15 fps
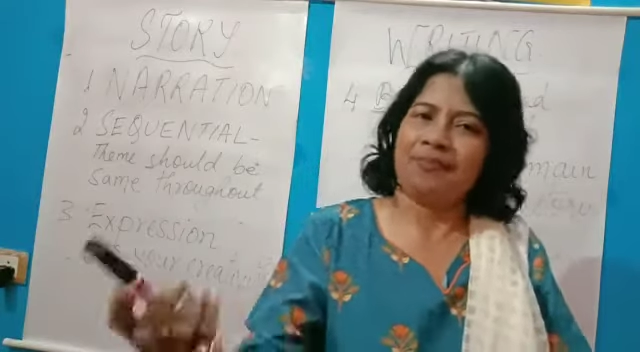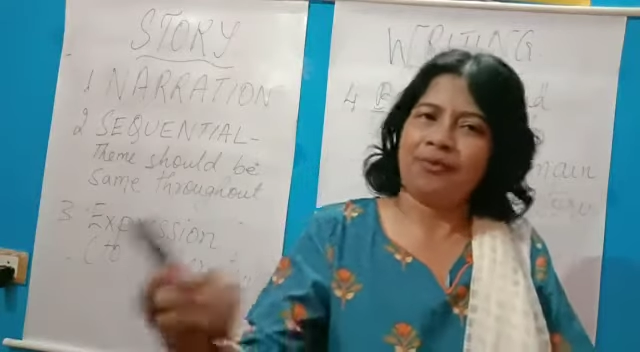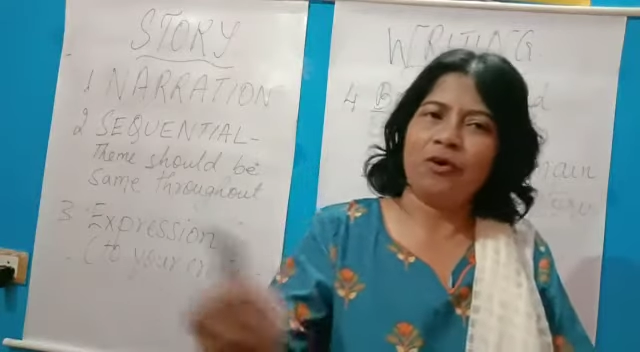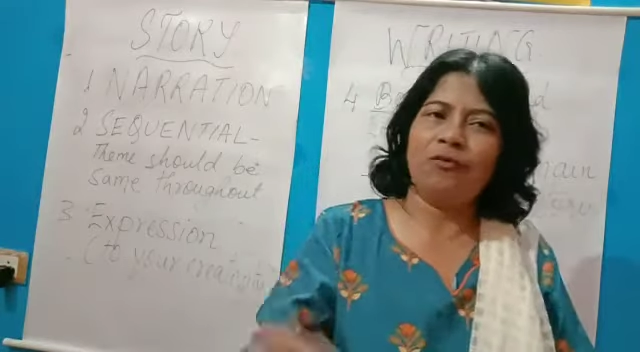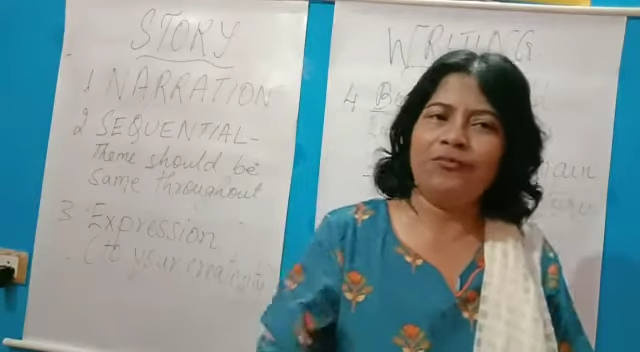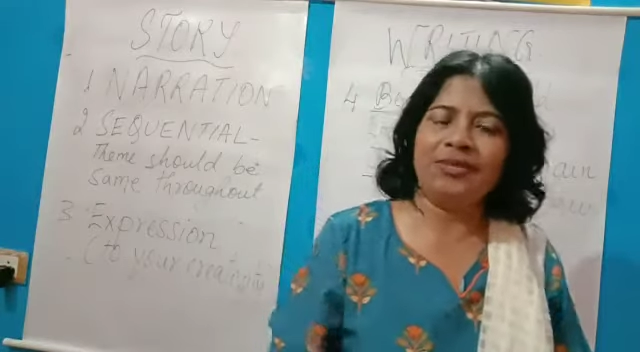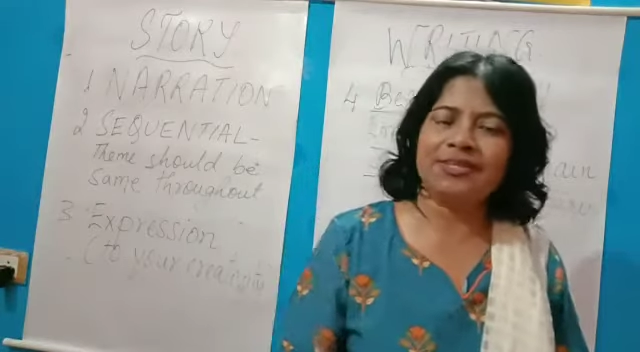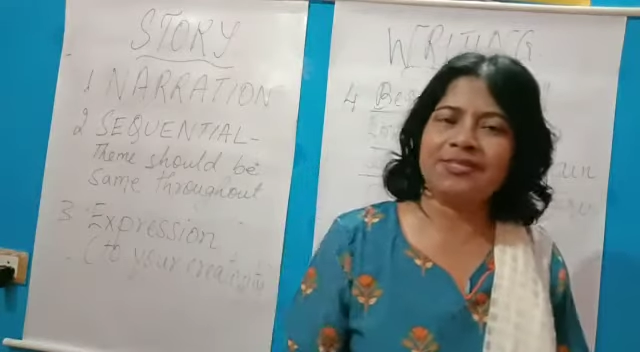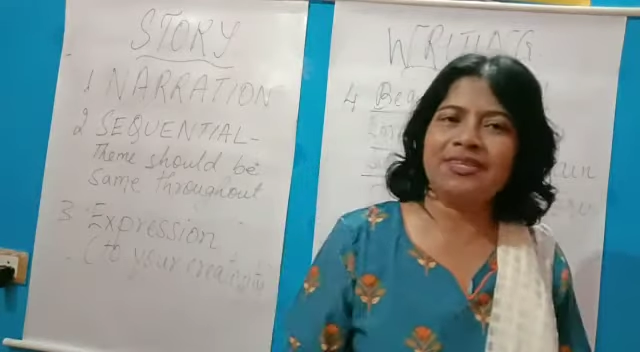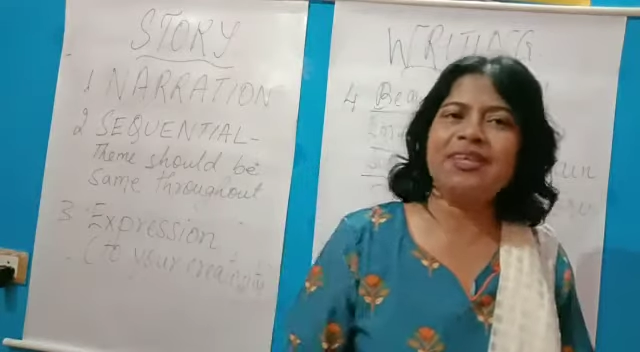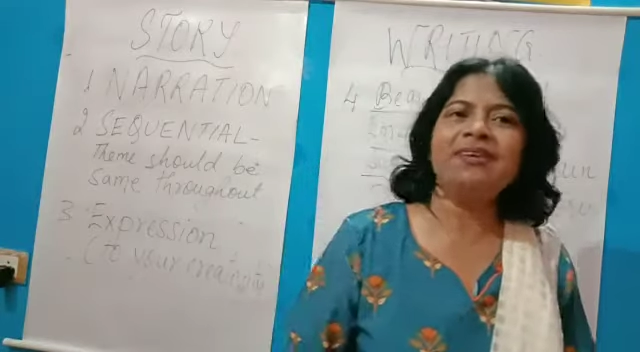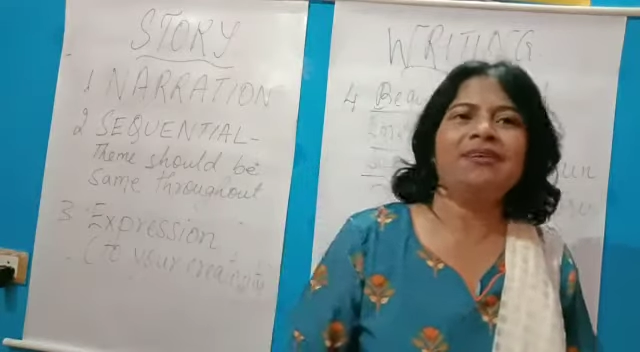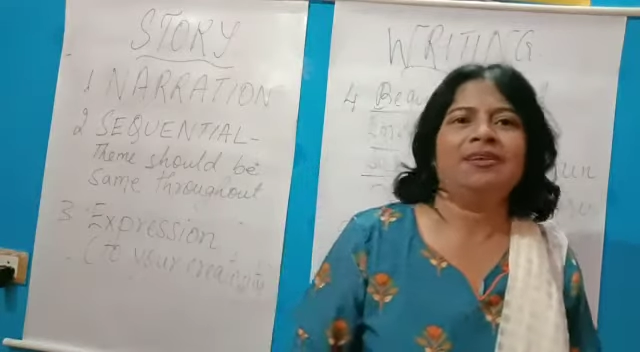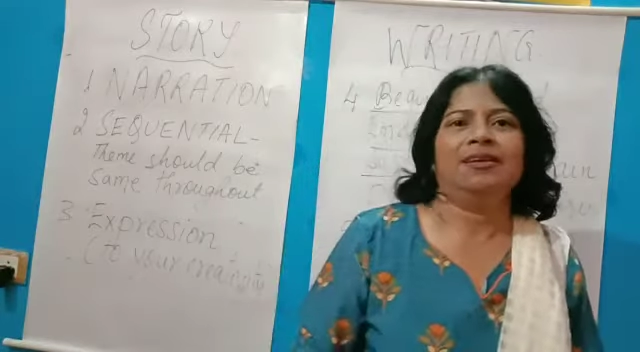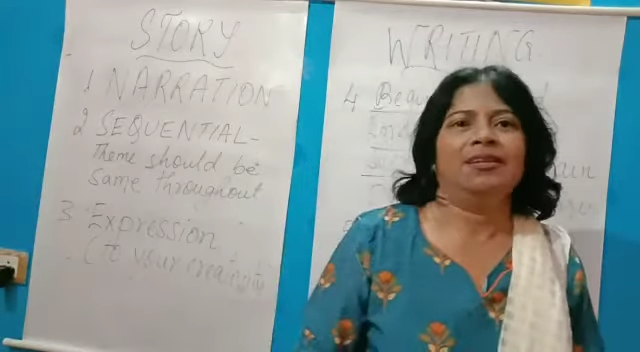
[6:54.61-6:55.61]

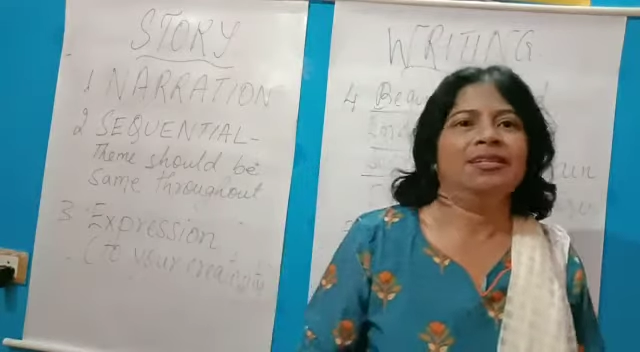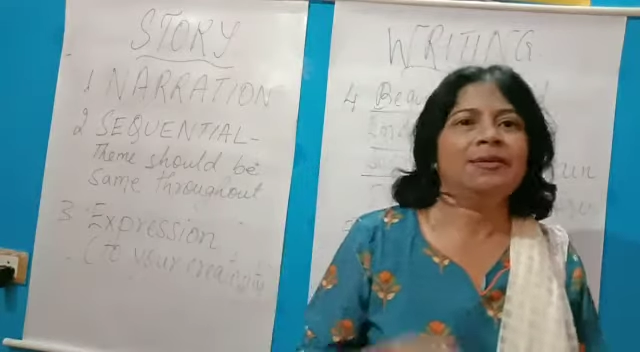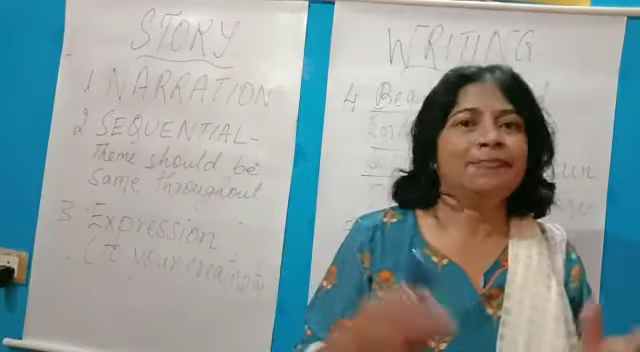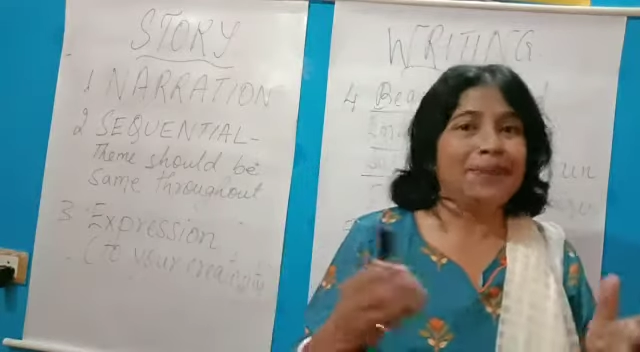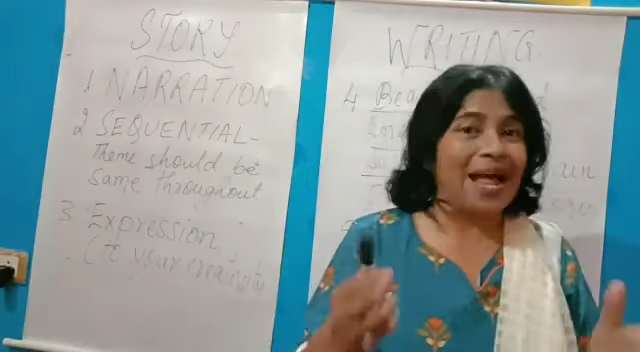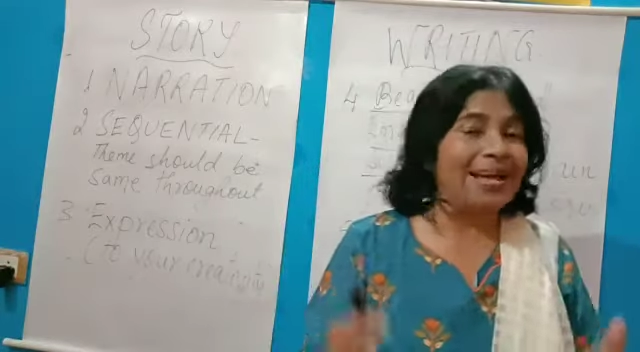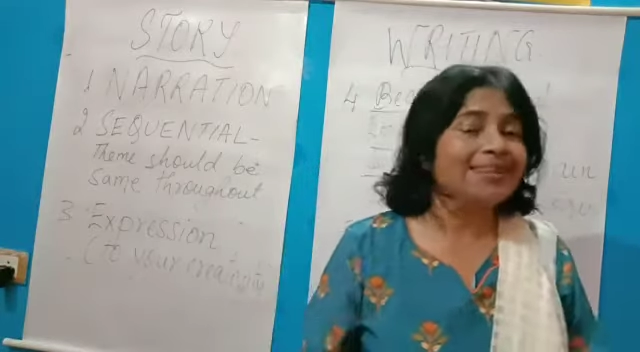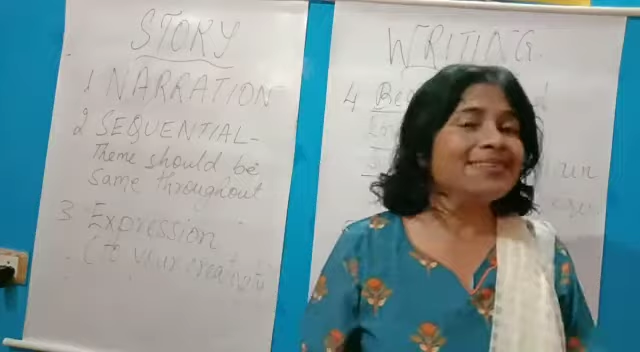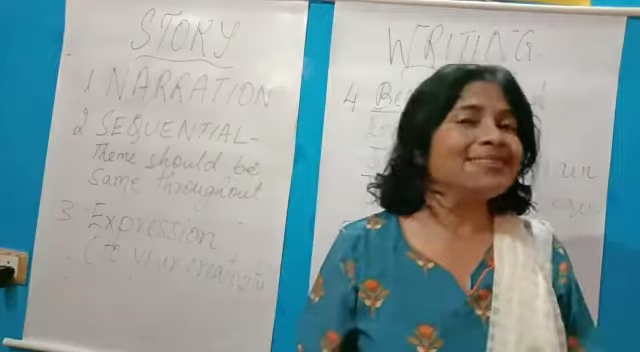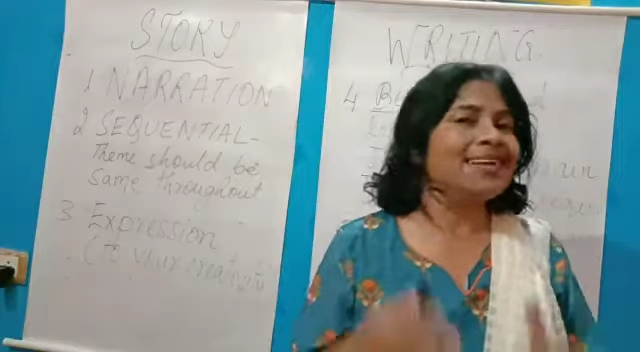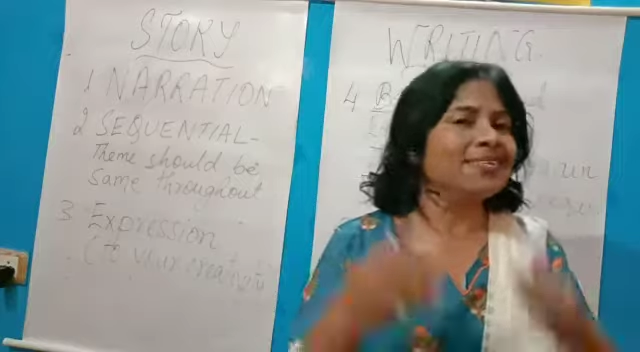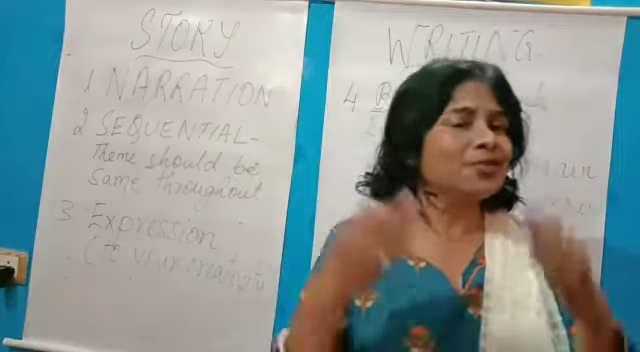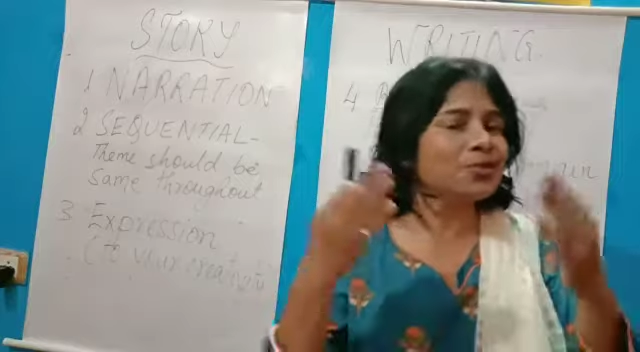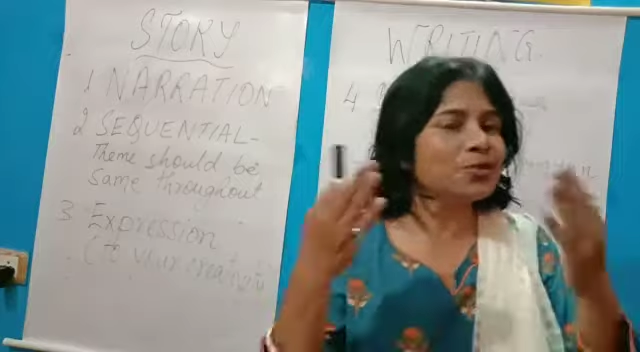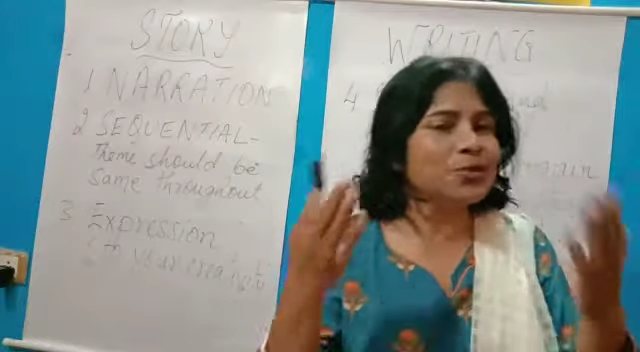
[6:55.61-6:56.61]
obviously the practice
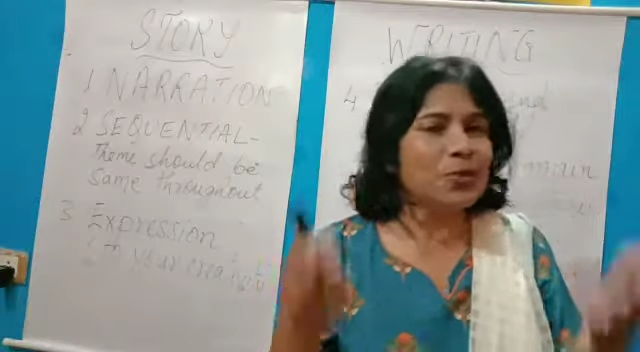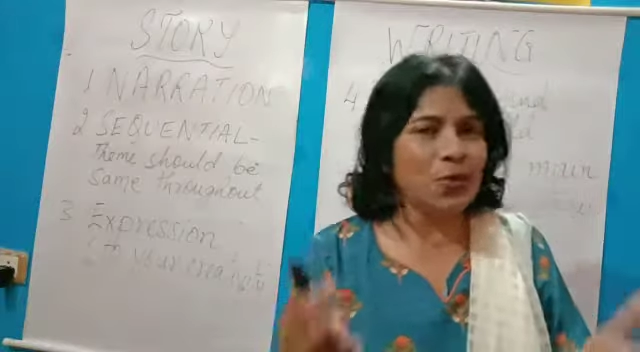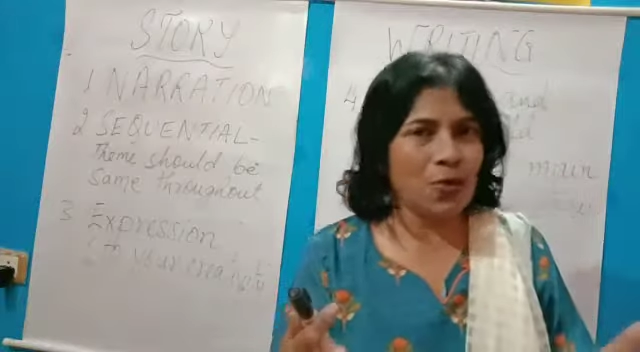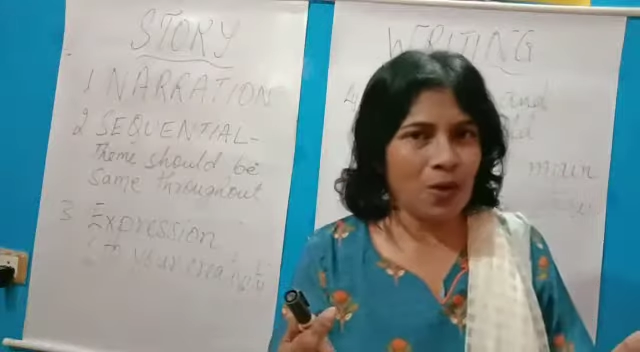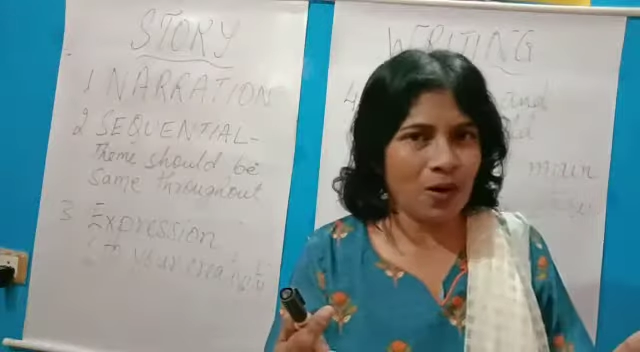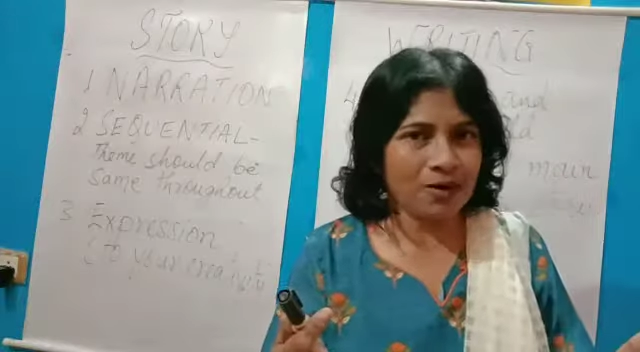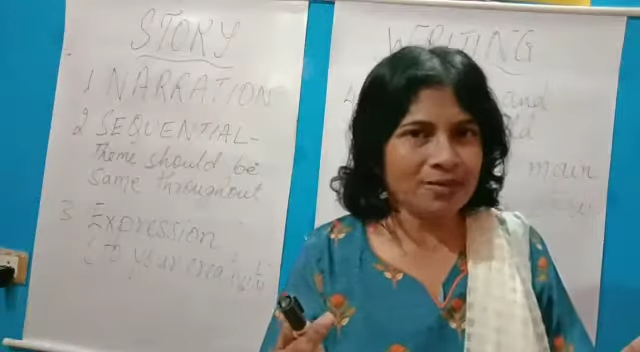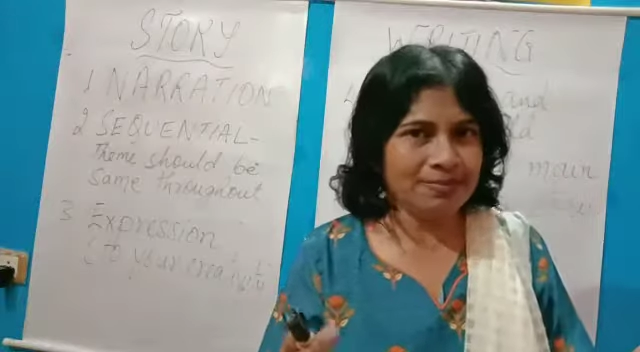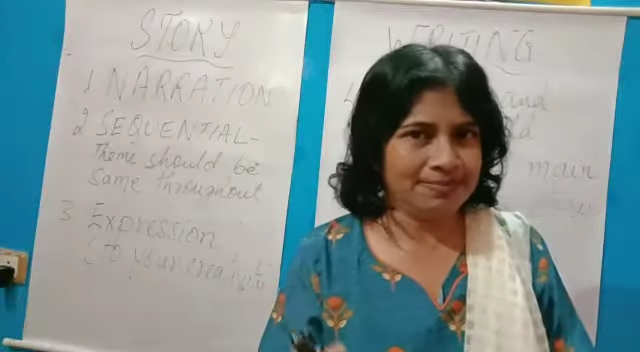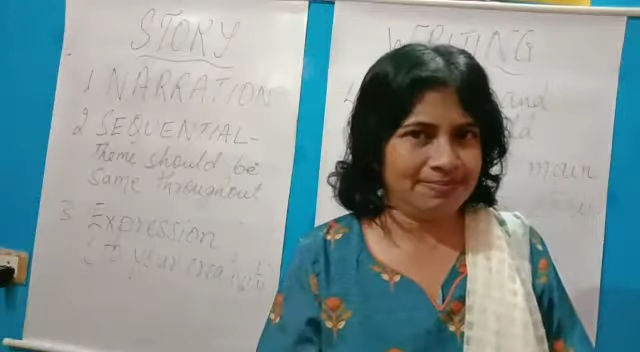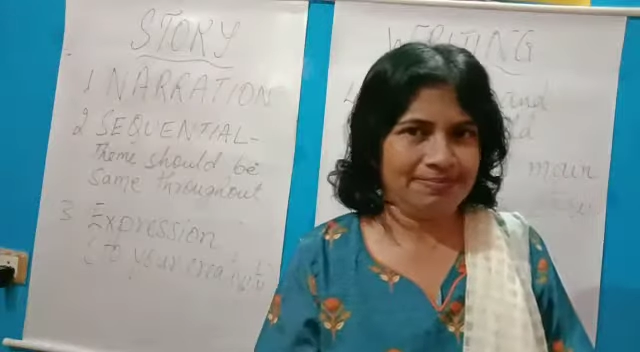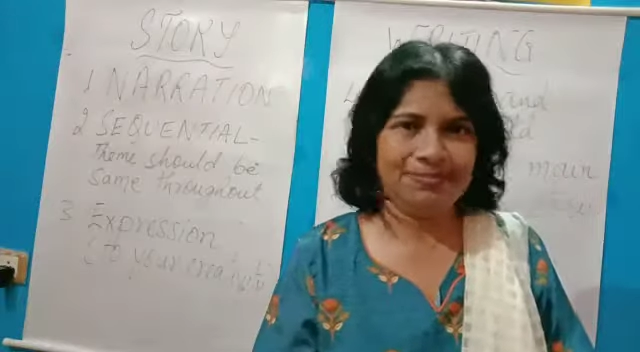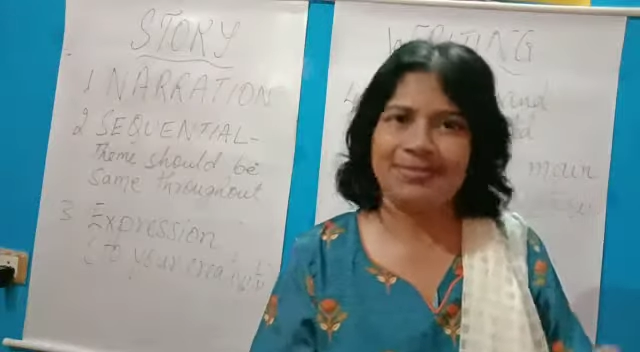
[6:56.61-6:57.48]
has to go on.